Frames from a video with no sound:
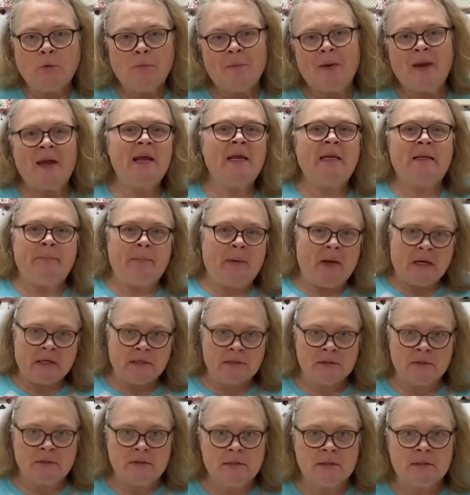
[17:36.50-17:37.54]
old
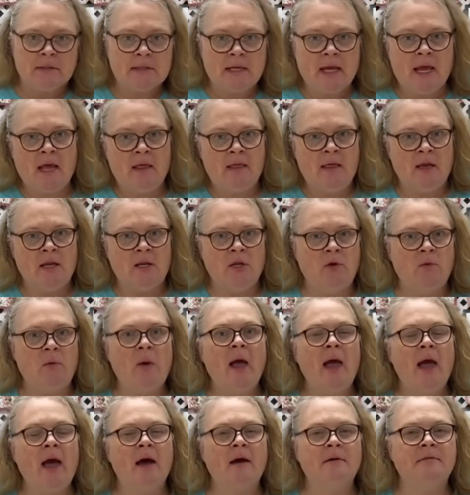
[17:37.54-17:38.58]
maid puzzles,
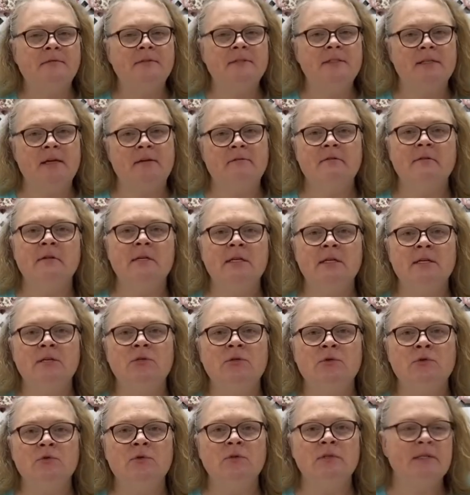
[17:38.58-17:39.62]
and then you have
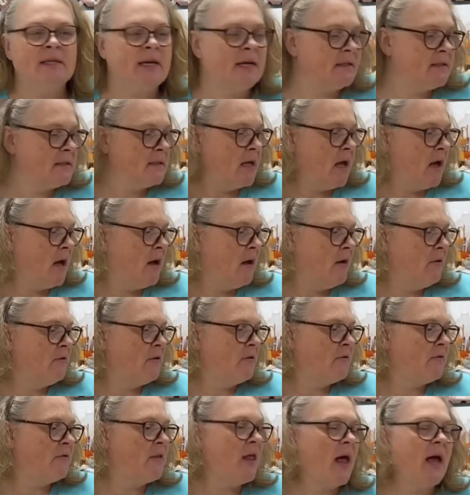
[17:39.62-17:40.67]
72
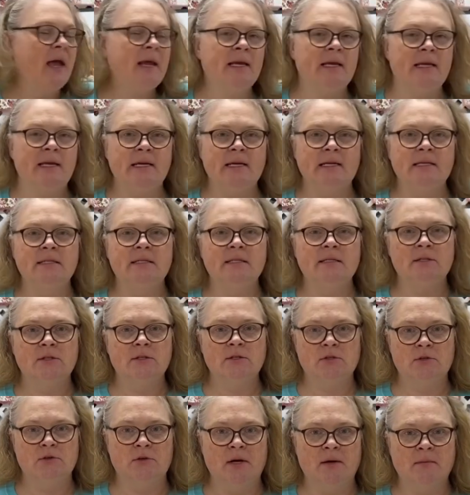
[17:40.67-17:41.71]
sets of flying
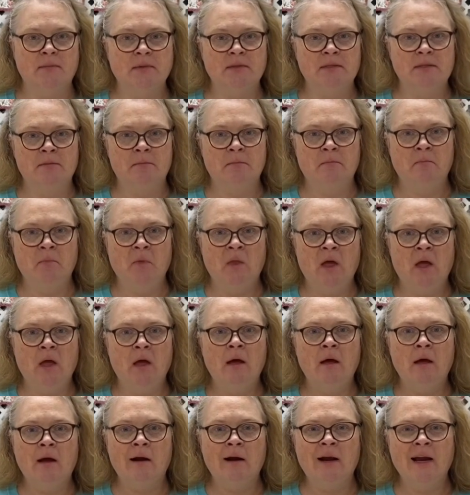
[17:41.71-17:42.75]
geese strips.
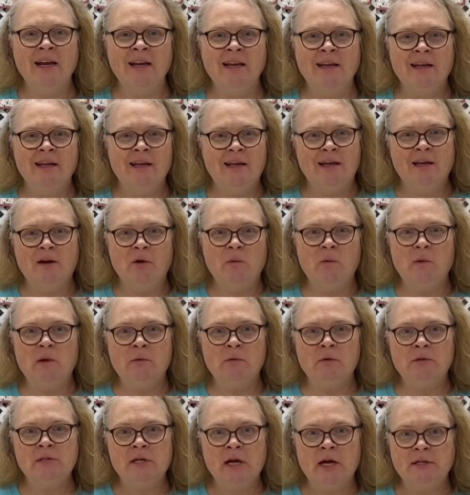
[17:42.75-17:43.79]
All right,
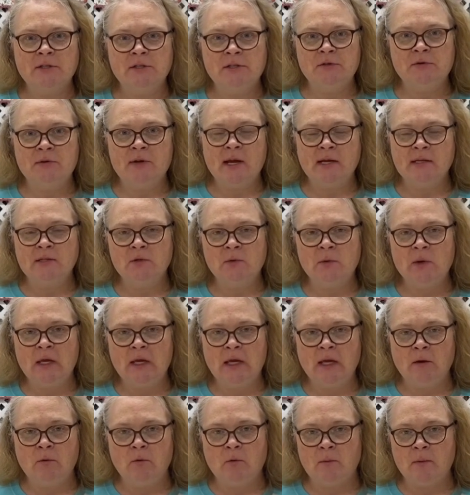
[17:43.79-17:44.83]
we will talk to you
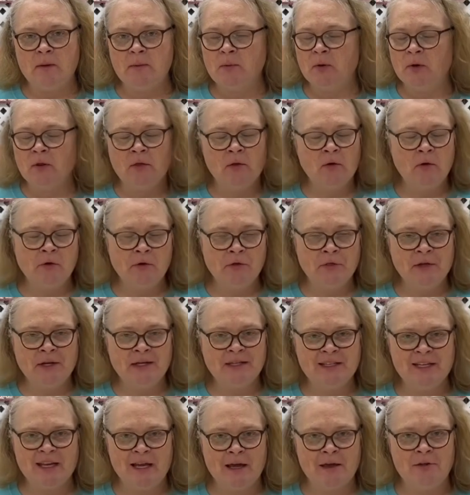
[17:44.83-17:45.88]
next week. We'll be
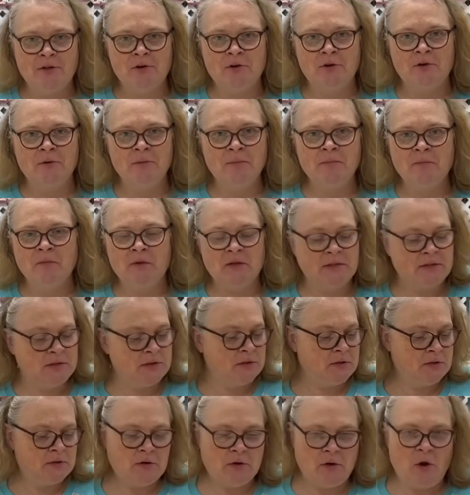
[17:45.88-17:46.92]
putting the whole thing
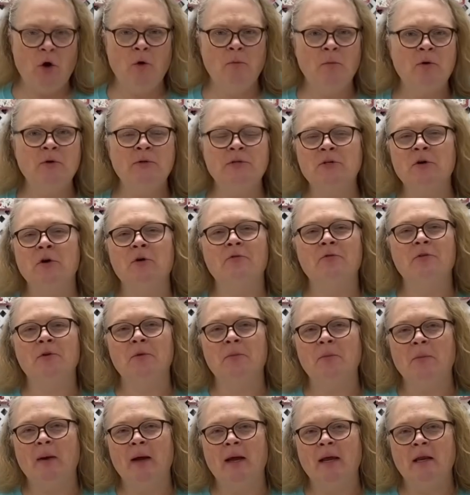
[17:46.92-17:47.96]
together. This is
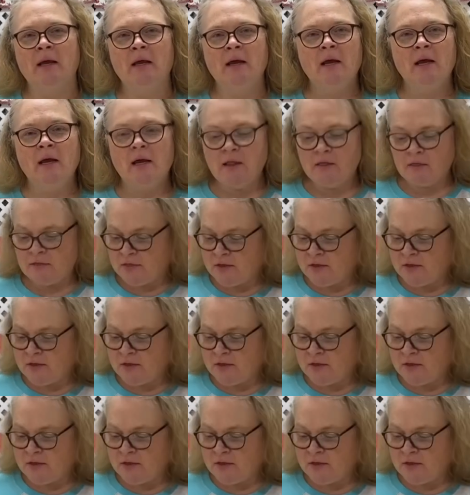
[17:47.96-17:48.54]
almost over, but